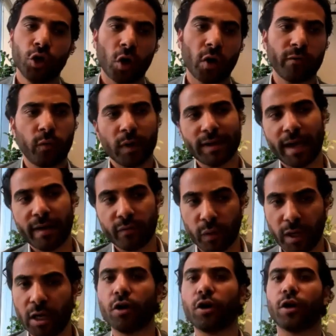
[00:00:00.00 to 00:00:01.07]
of what have we
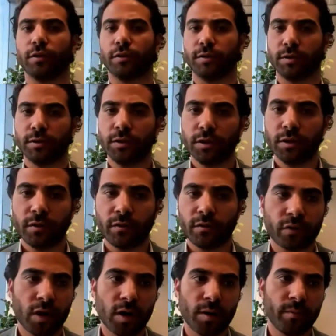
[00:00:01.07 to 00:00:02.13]
learned
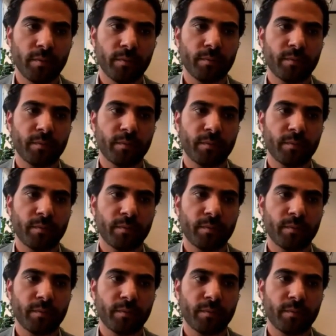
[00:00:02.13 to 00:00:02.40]
from